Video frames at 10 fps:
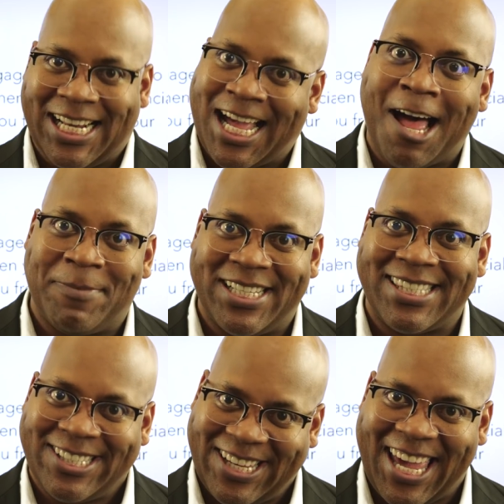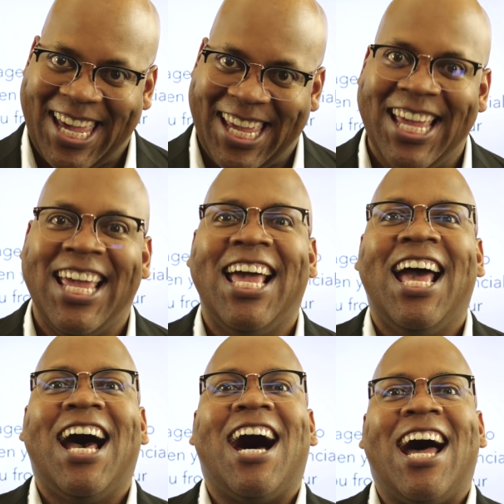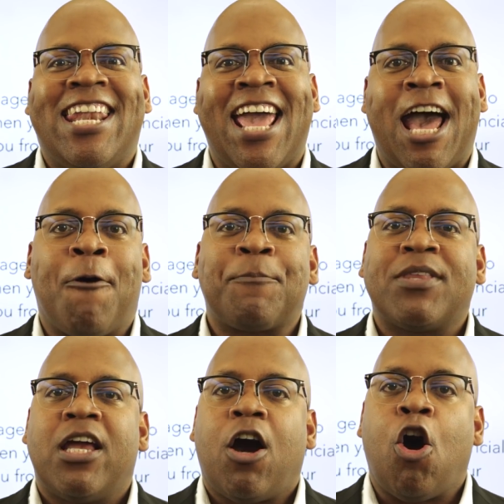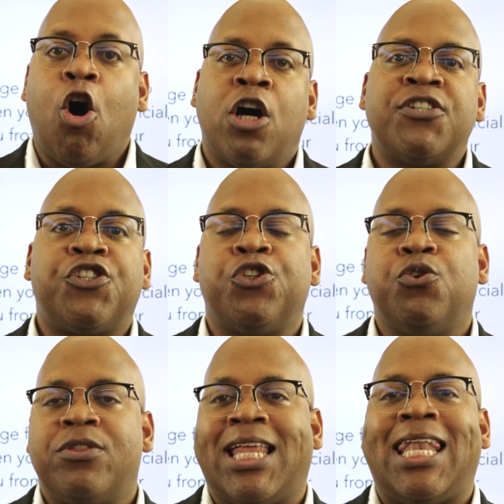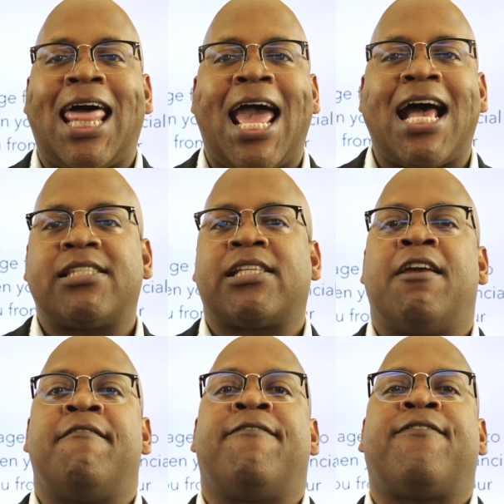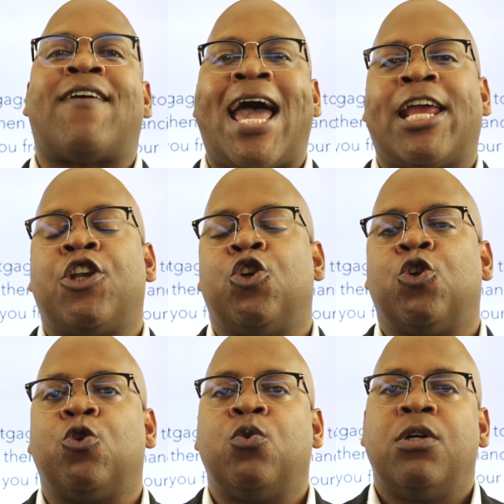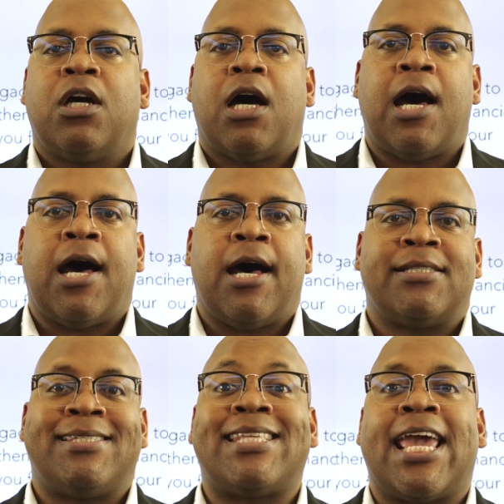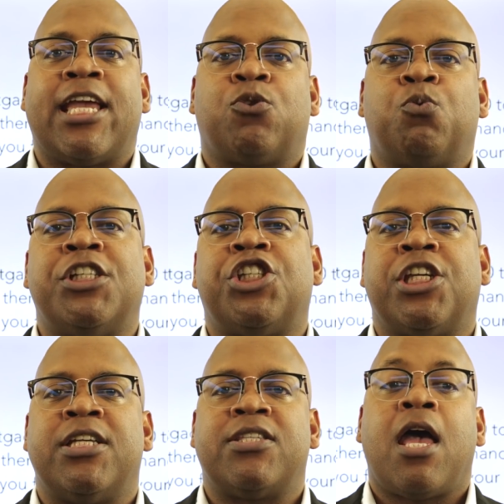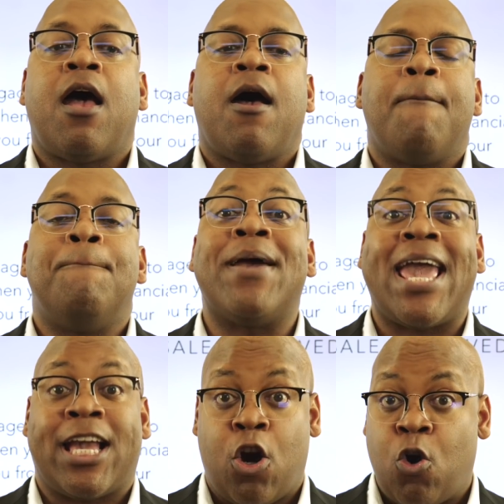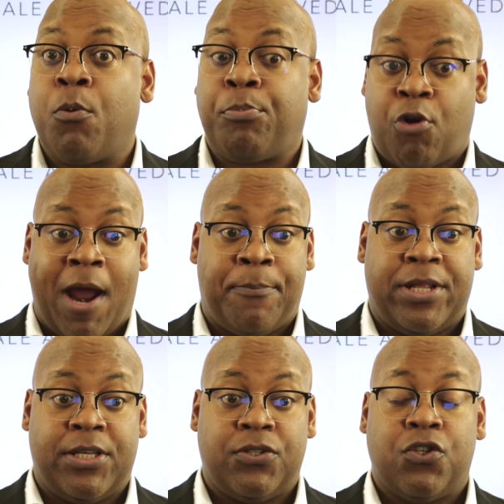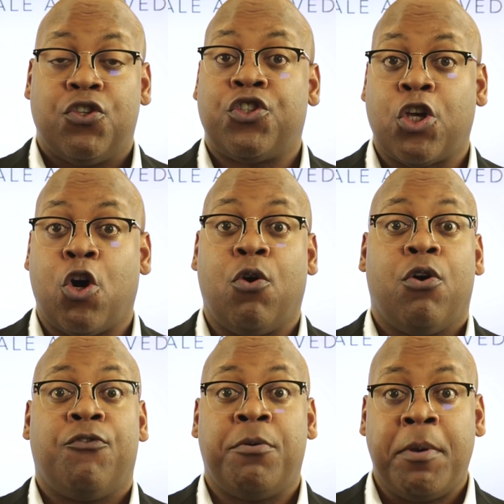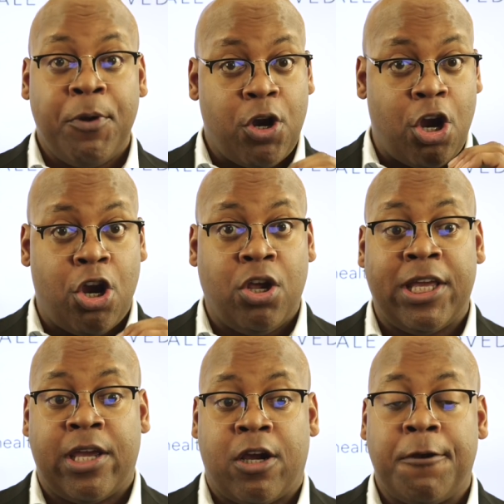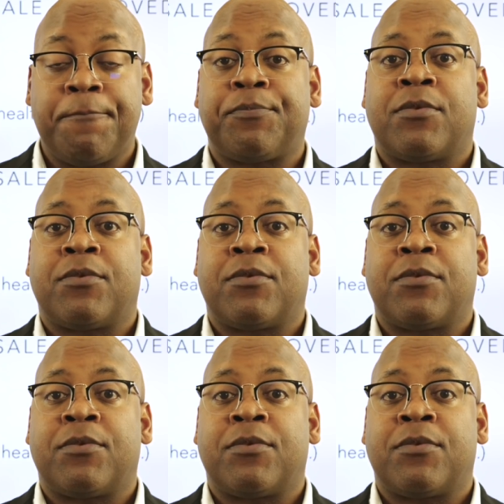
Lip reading: the comments, okay? Now, on to the last and final stage, which is bank-owned properties. So remember earlier,